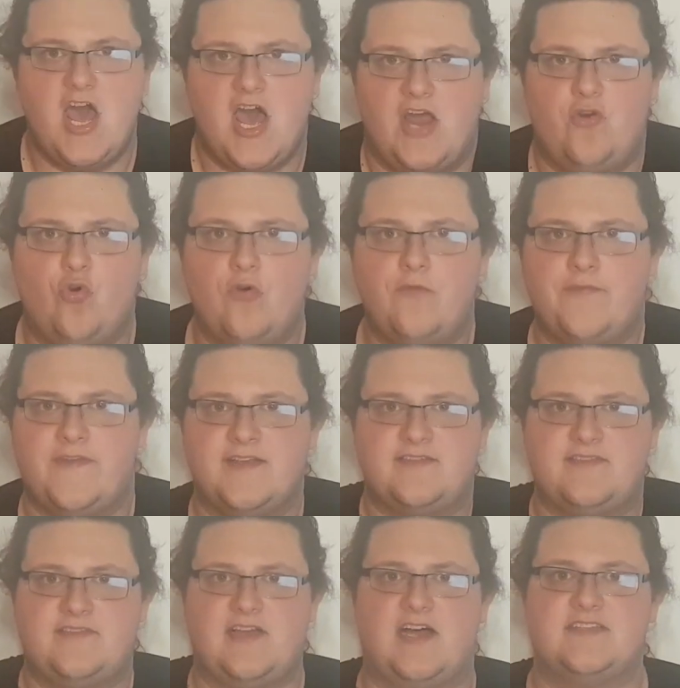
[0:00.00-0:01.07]
And Orpheus
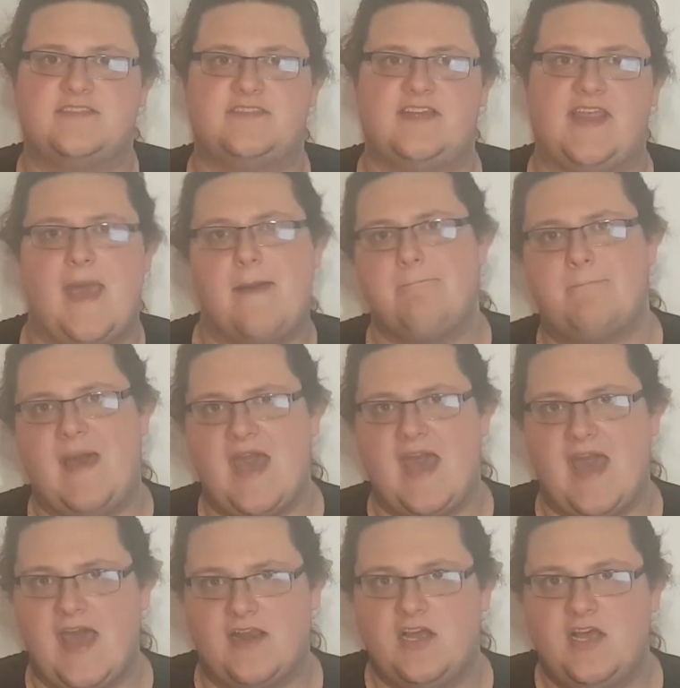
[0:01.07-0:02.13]
starts to get
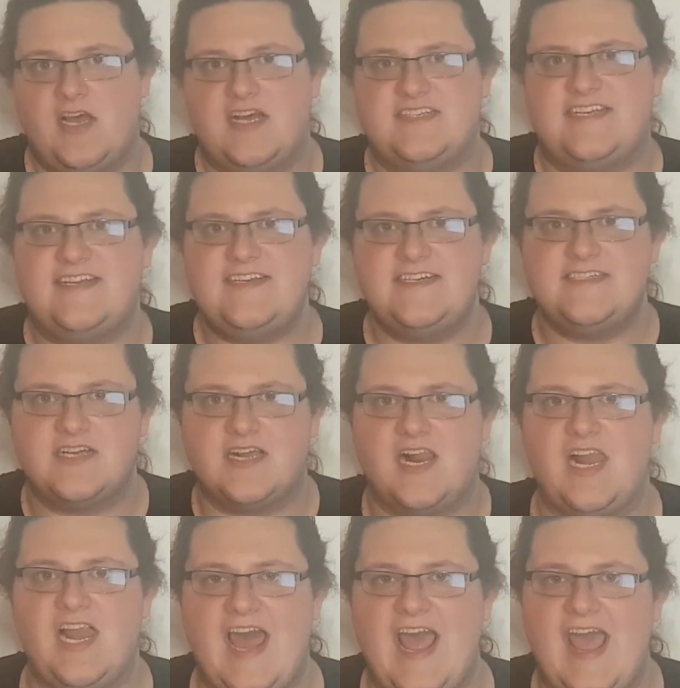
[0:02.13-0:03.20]
mad as he
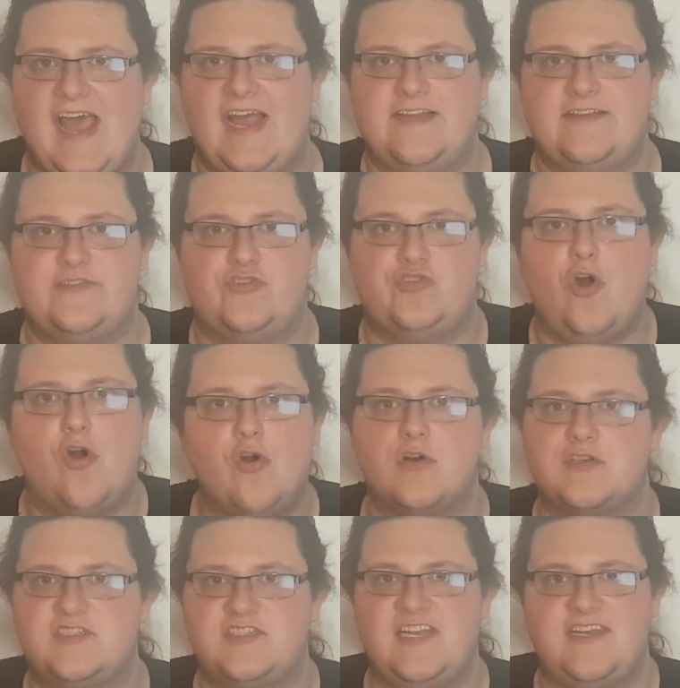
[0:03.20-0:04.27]
declares
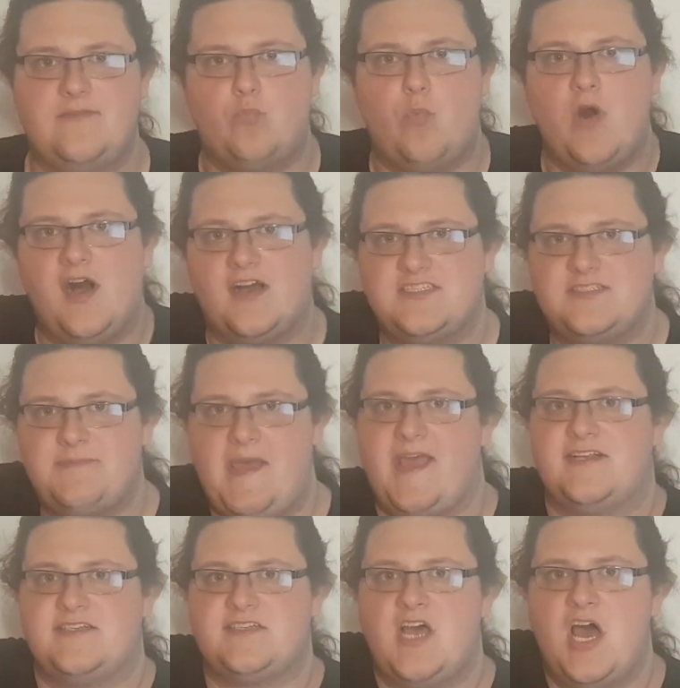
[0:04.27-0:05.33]
Doc's
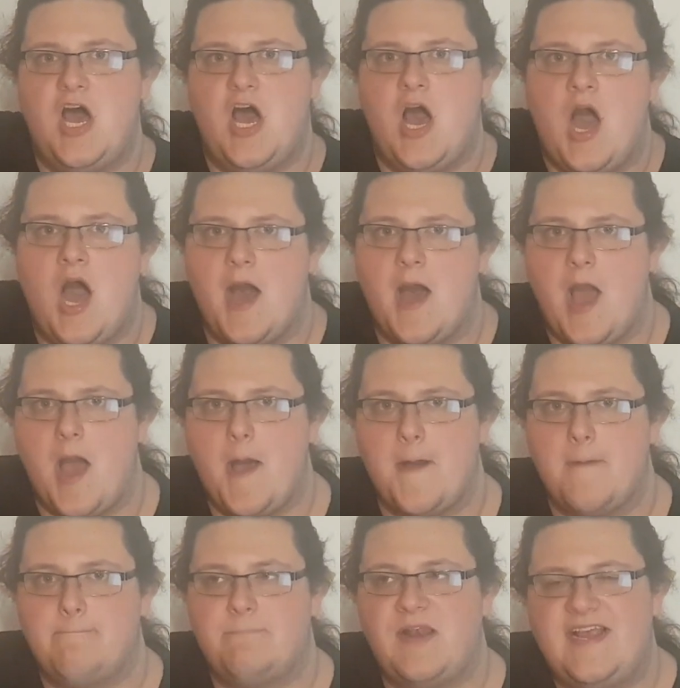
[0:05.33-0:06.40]
workspace a
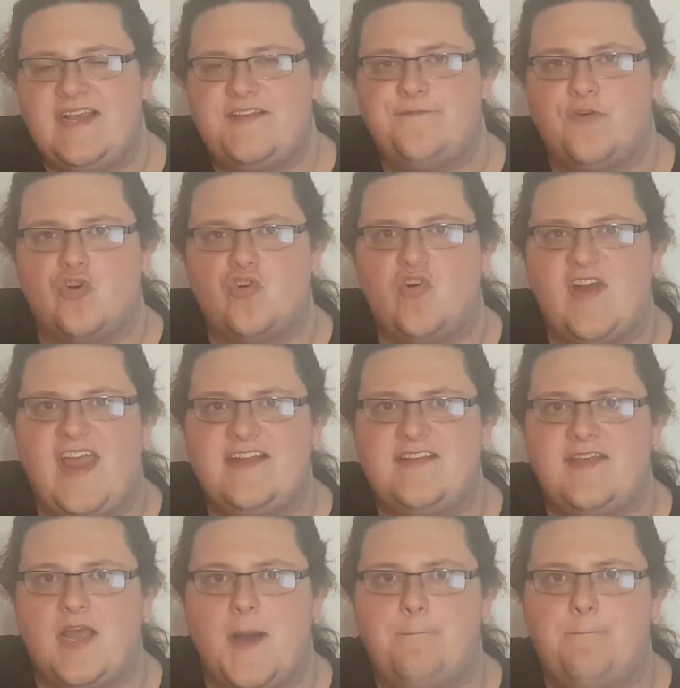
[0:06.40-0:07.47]
place for
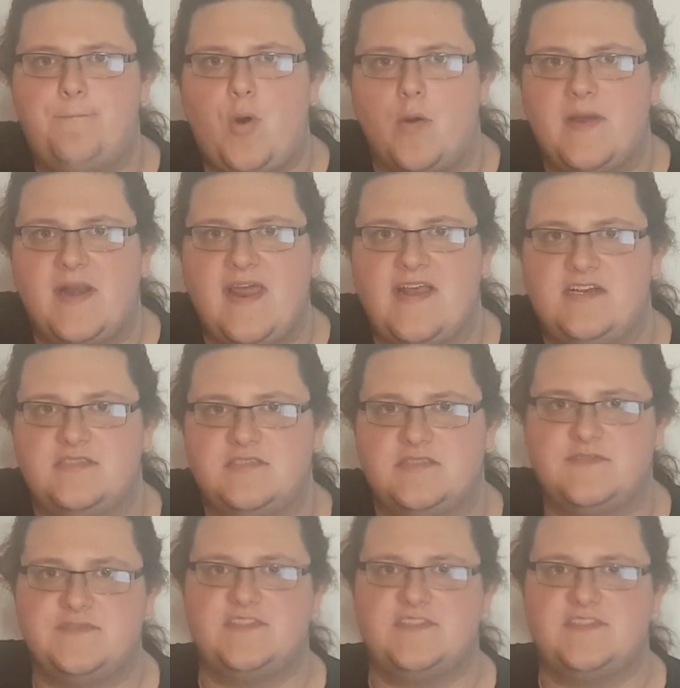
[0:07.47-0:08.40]
creating abominations of